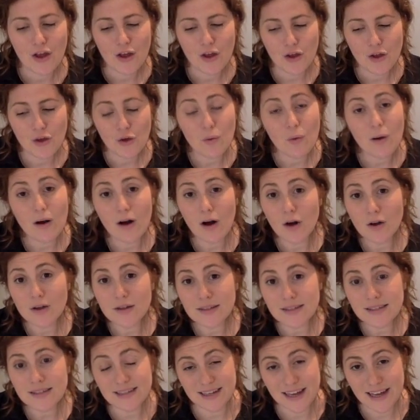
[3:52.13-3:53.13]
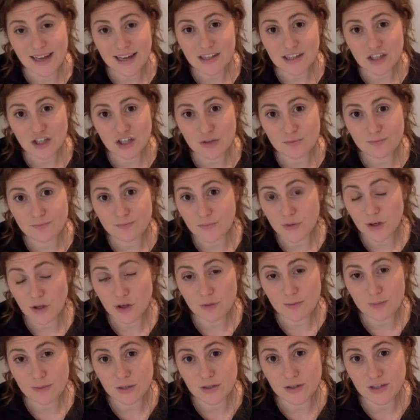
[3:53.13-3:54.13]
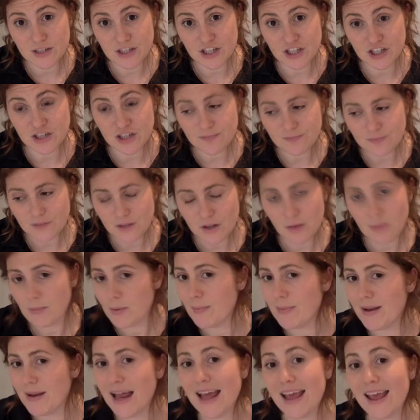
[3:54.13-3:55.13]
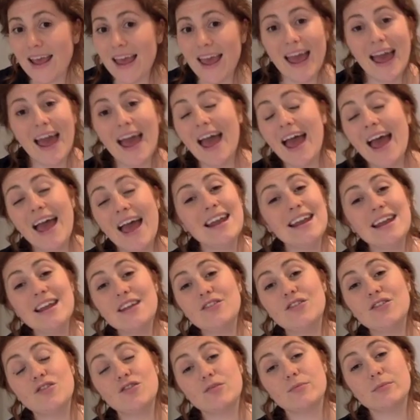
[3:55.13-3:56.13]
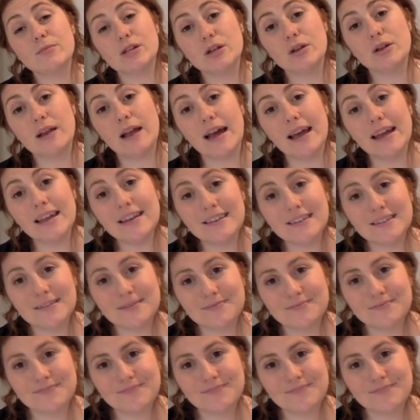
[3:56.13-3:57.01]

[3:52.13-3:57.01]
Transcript: You are on stage, you're a musician, you can be playing any instrument you like,